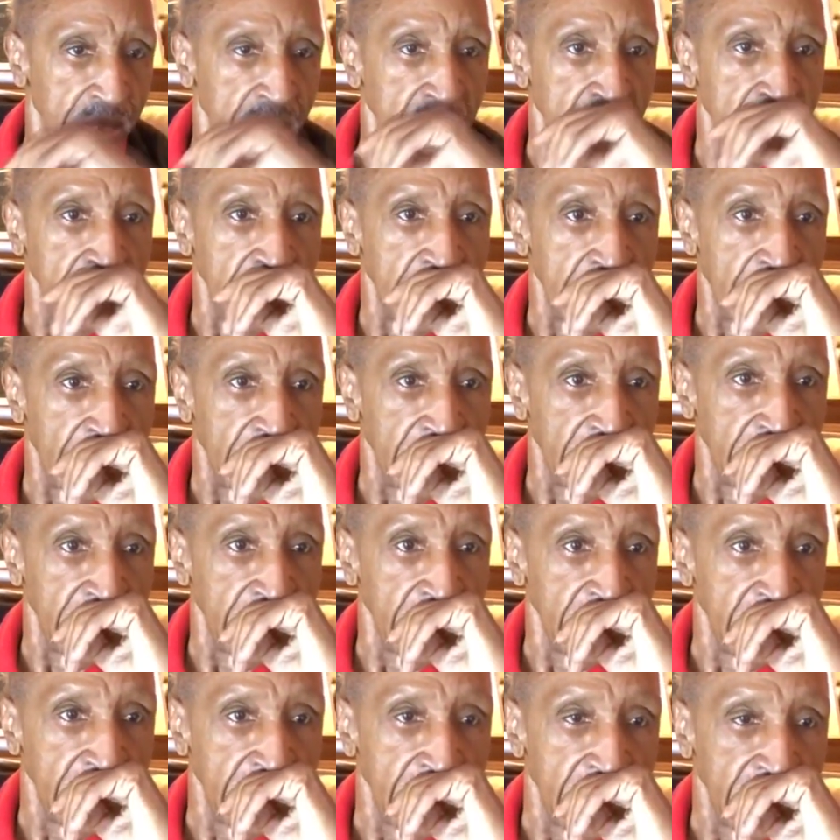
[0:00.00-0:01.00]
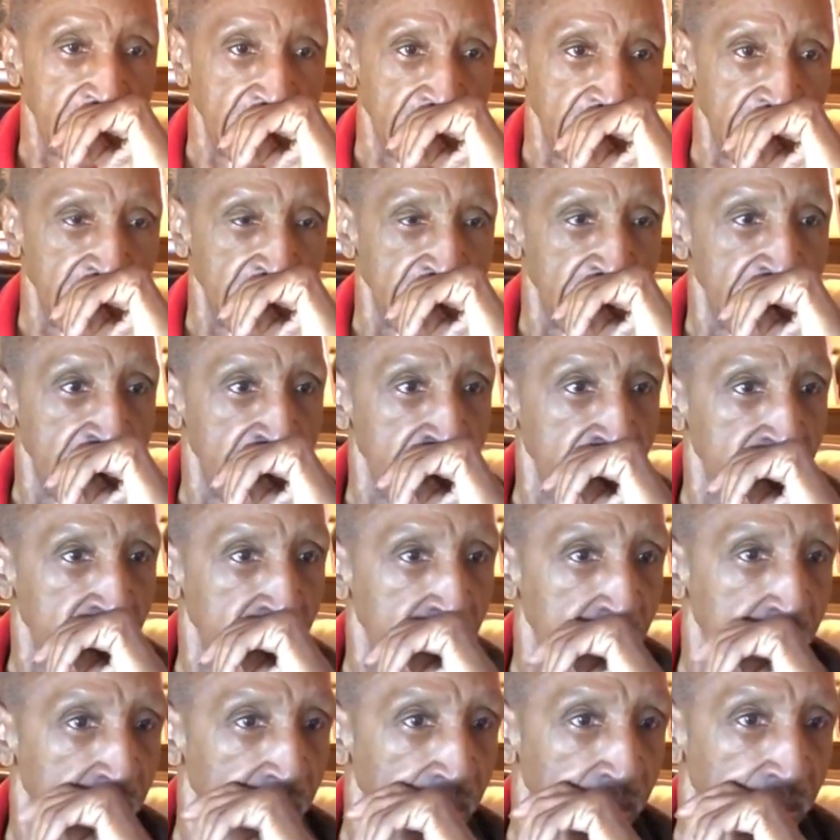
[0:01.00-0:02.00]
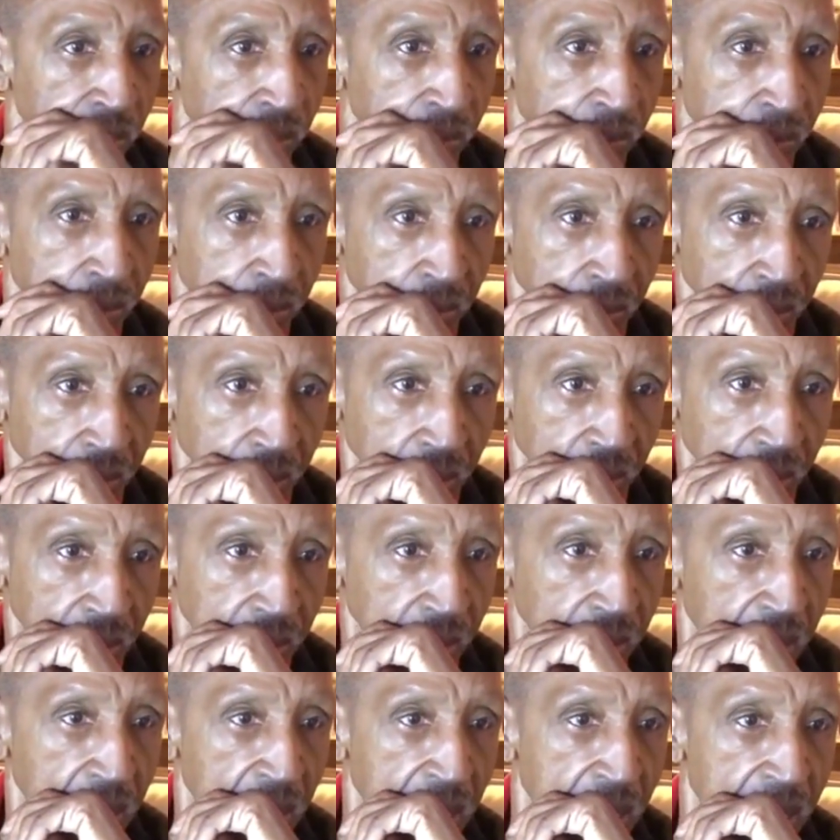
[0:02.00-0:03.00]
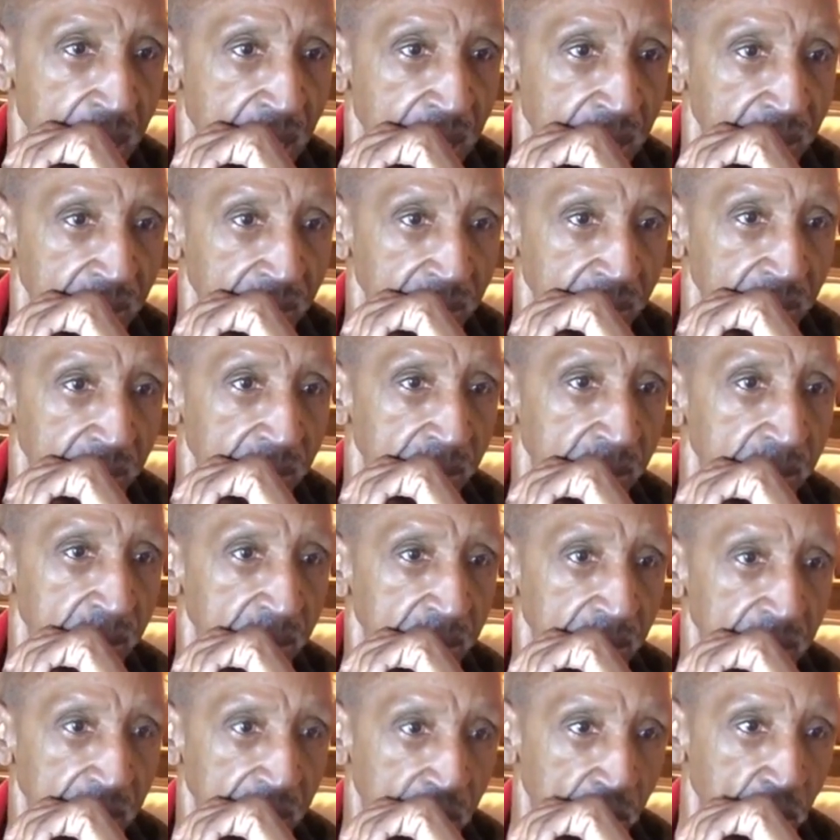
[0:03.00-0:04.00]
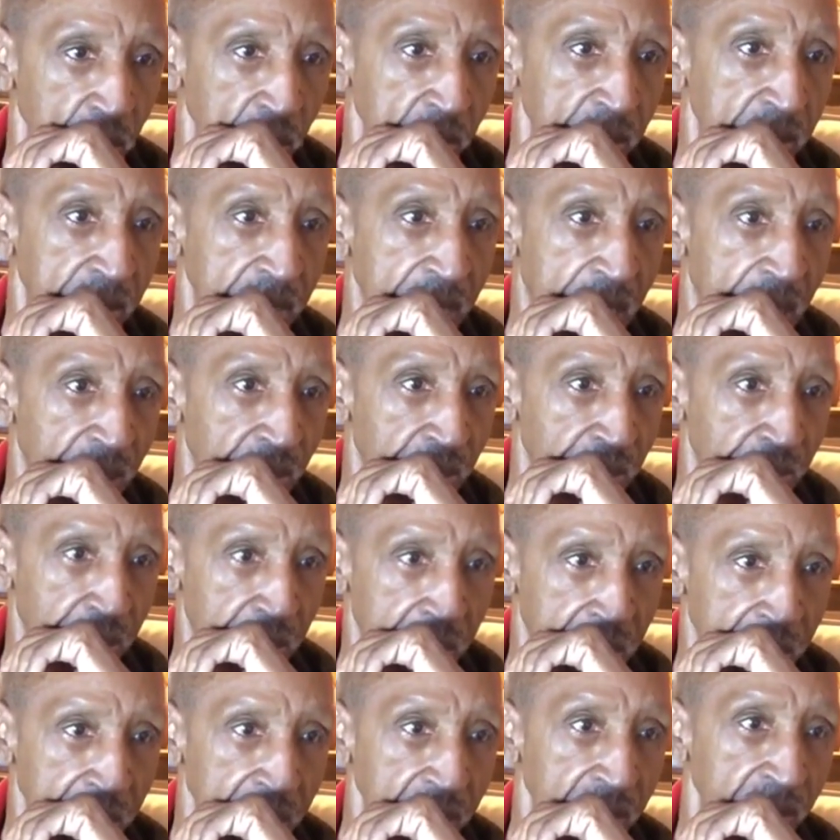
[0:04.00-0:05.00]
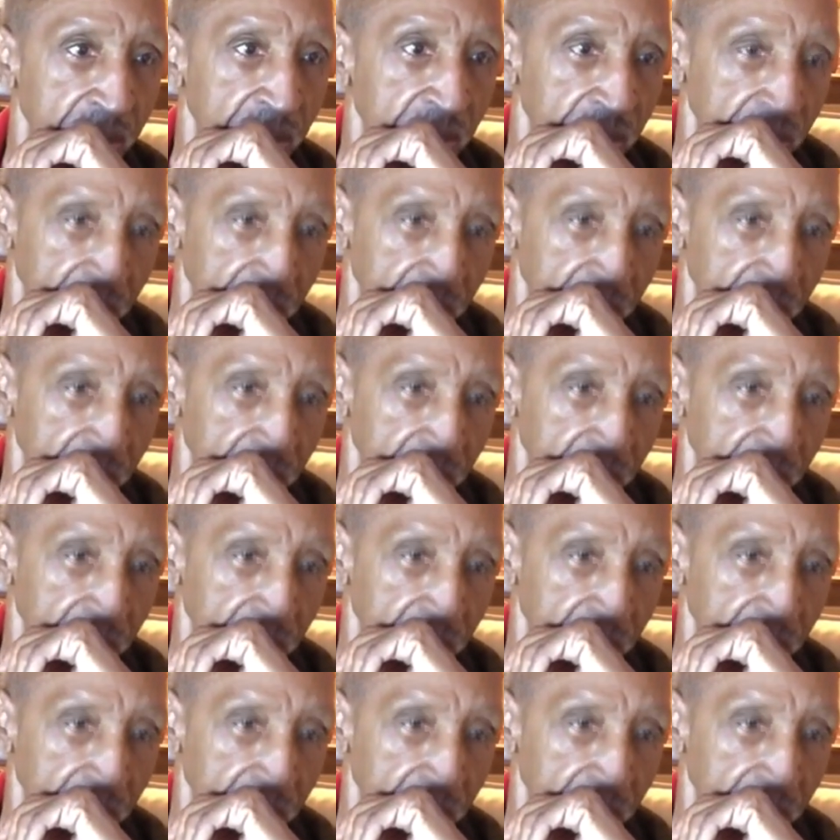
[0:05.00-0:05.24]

in, in Nigeria, and they told us the guy would be that shit.